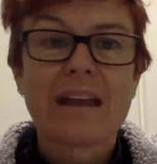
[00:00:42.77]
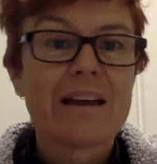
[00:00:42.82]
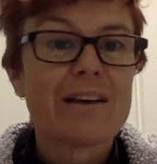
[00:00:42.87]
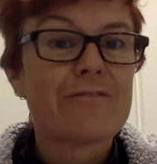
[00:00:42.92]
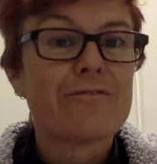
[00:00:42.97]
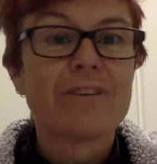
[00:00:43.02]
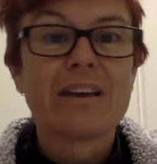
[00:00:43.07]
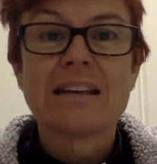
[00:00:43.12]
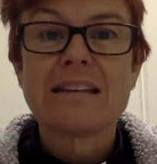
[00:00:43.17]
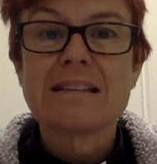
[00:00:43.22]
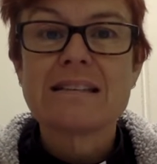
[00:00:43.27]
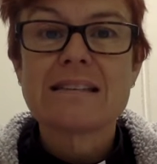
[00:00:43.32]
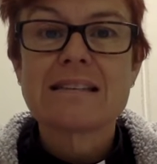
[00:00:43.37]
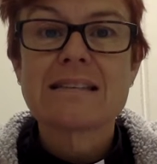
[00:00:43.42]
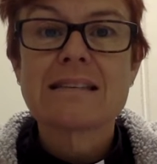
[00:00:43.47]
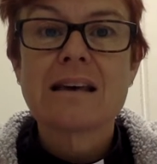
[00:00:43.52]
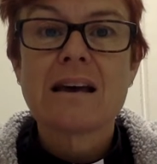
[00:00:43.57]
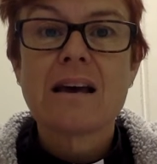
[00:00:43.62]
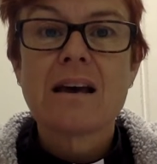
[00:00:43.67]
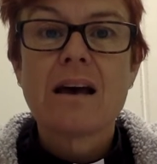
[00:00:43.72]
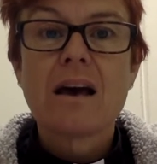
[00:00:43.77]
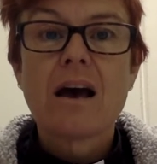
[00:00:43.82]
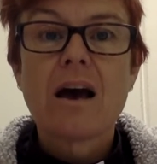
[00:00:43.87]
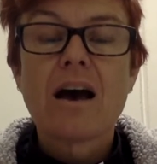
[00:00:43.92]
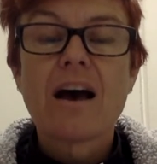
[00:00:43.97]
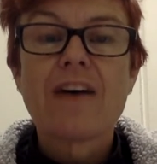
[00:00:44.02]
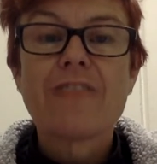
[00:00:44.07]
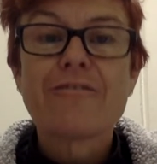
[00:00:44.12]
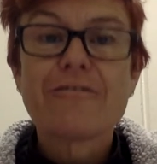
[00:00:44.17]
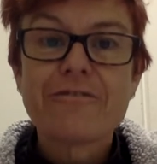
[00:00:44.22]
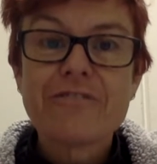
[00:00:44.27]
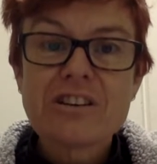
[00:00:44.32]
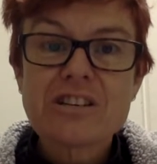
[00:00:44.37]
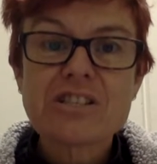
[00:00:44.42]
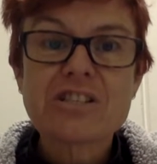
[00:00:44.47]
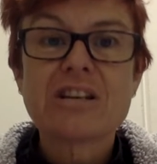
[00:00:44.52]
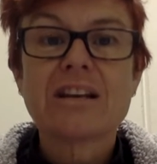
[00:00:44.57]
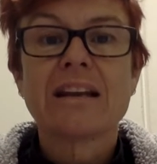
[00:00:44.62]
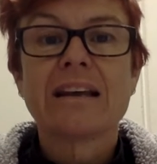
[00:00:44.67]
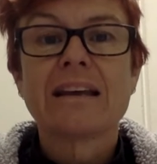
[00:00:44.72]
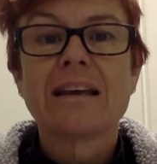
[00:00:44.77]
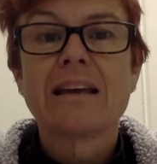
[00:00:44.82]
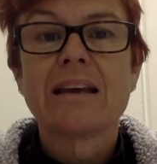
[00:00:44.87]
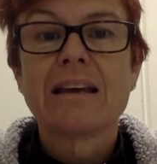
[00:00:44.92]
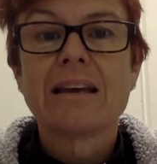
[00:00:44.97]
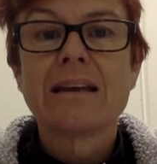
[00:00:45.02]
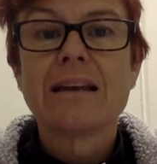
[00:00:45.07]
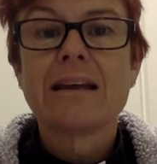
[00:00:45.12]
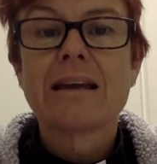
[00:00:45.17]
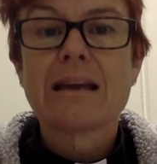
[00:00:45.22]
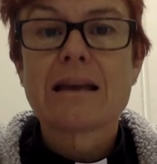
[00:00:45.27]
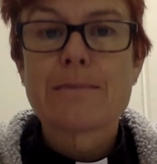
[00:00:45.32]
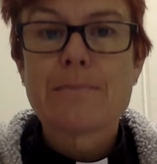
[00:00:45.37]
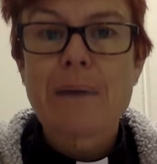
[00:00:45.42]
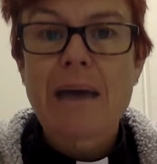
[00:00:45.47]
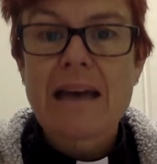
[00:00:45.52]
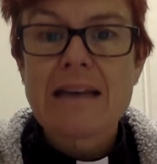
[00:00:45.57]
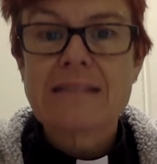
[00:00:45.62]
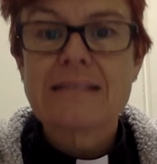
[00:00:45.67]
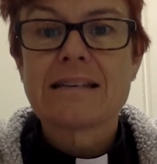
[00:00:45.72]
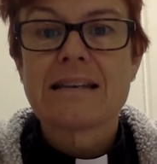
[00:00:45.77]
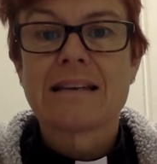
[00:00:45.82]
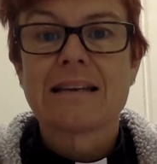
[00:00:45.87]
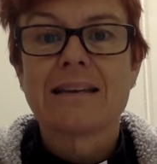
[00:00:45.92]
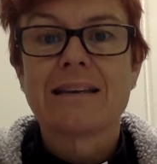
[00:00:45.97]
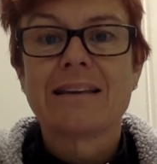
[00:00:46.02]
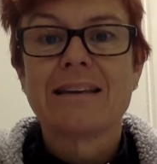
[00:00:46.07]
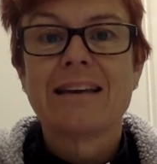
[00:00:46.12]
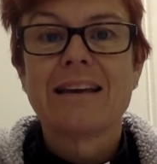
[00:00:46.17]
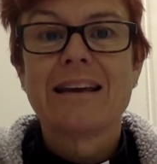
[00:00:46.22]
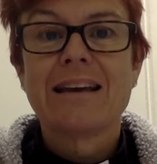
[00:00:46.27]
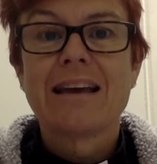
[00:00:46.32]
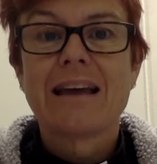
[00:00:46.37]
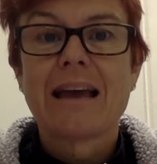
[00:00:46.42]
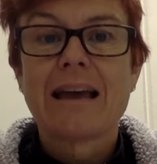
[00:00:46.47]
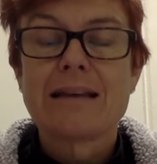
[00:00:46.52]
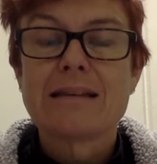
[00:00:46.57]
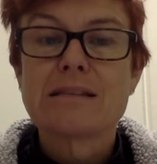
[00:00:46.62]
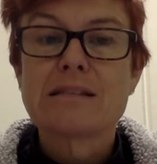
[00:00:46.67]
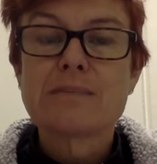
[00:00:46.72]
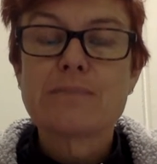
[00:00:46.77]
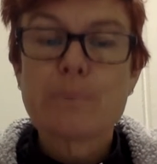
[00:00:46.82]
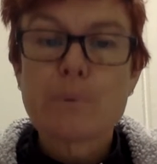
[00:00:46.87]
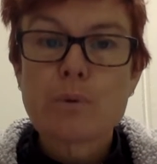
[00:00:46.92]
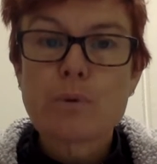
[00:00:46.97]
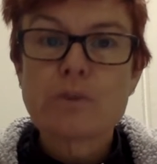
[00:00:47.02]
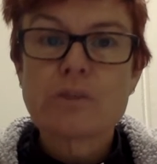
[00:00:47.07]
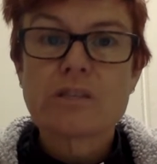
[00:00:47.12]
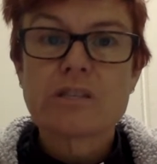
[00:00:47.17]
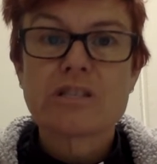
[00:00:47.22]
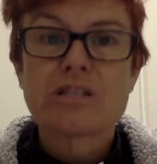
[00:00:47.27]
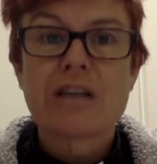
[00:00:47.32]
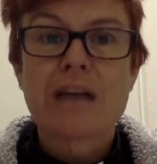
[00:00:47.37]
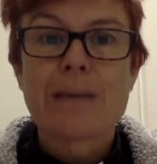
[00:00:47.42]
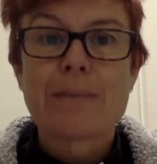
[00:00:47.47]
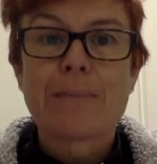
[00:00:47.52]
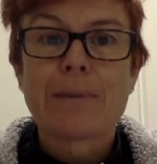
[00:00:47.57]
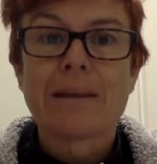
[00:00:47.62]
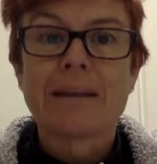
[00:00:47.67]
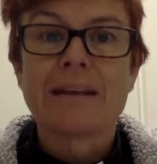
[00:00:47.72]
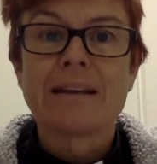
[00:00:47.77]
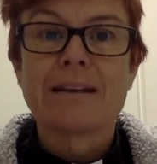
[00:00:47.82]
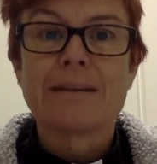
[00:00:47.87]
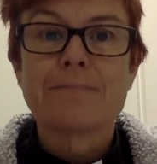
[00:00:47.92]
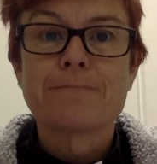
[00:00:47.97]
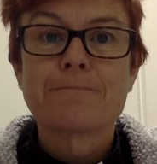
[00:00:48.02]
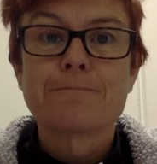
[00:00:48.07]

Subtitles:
events officially in the capacity as sports chaplain.